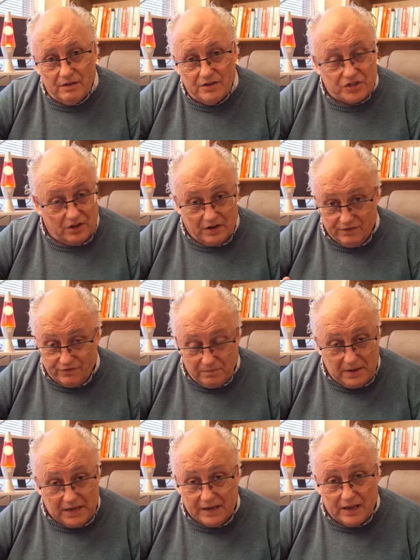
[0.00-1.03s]
certainly for
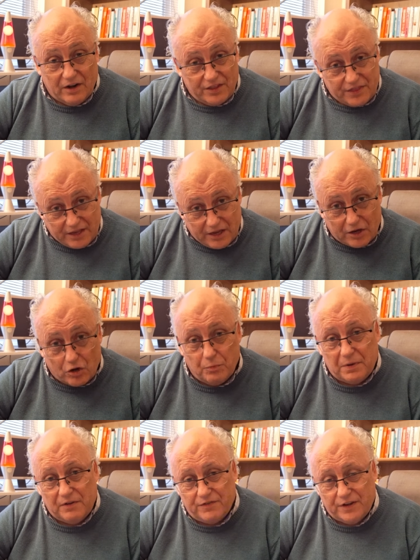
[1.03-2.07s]
me, and I think it could
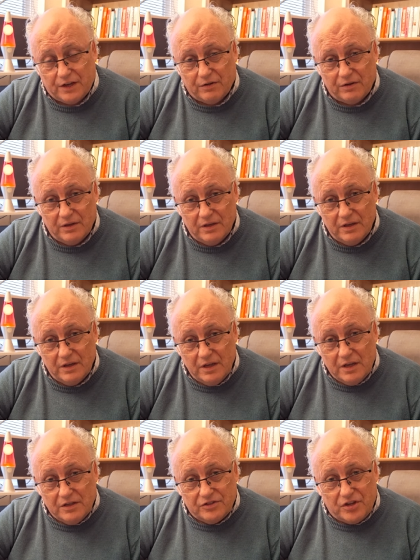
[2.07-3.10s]
be for you,
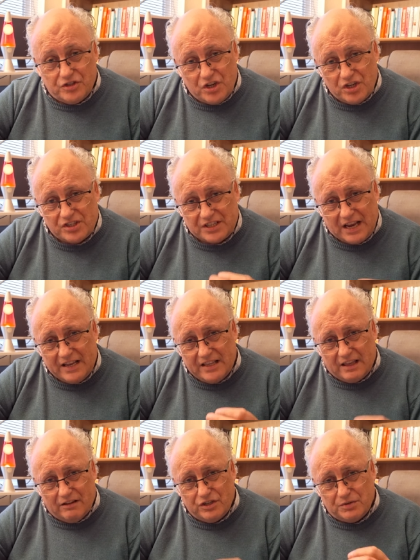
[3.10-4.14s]
to just take
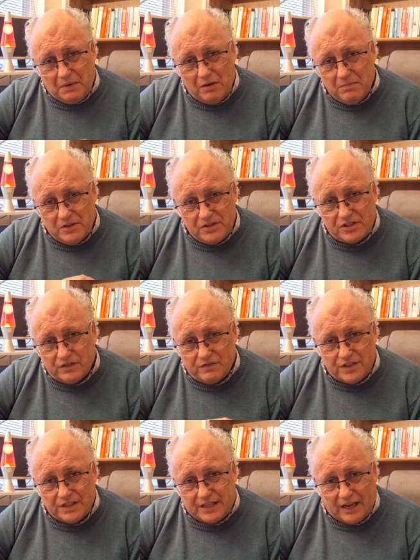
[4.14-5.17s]
those moments of
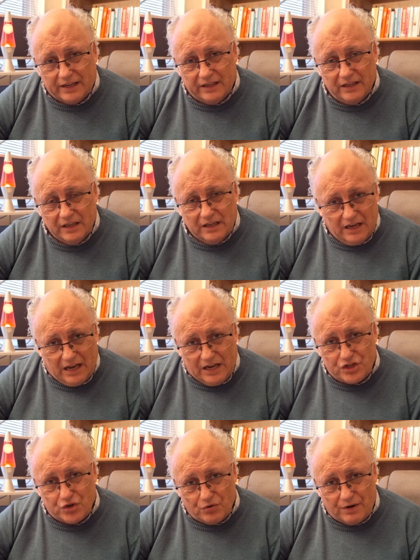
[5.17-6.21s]
the day
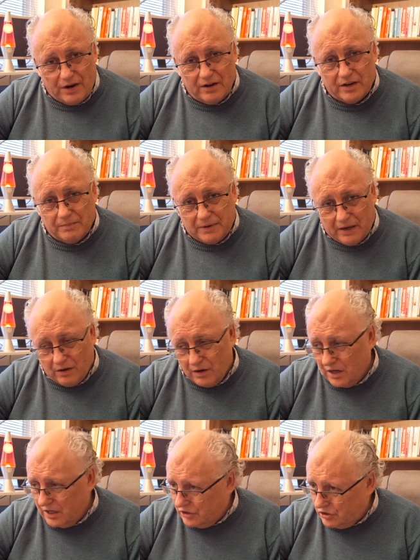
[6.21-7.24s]
as you're out and about
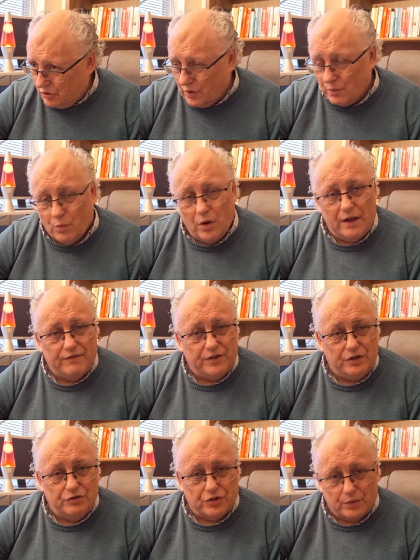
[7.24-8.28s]
and doing whatever
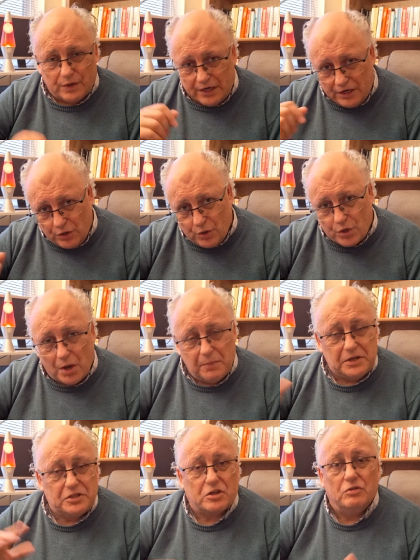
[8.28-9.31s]
you do and who you come
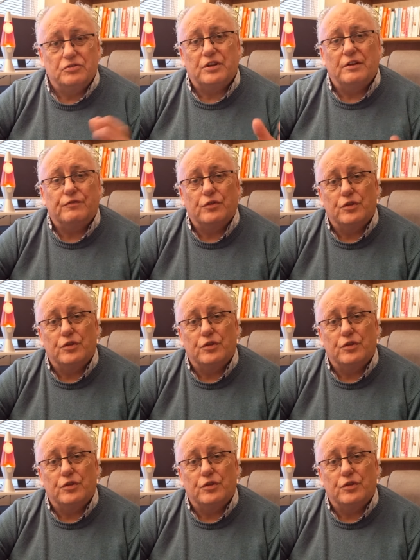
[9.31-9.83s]
into contact through